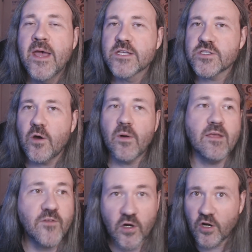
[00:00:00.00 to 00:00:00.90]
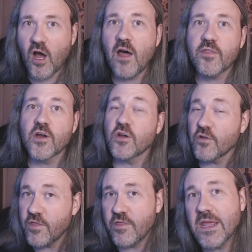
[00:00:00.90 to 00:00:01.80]
So if you're an author and you're
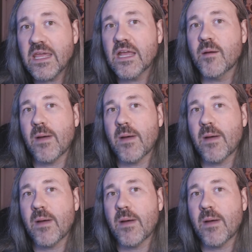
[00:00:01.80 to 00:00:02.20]
thinking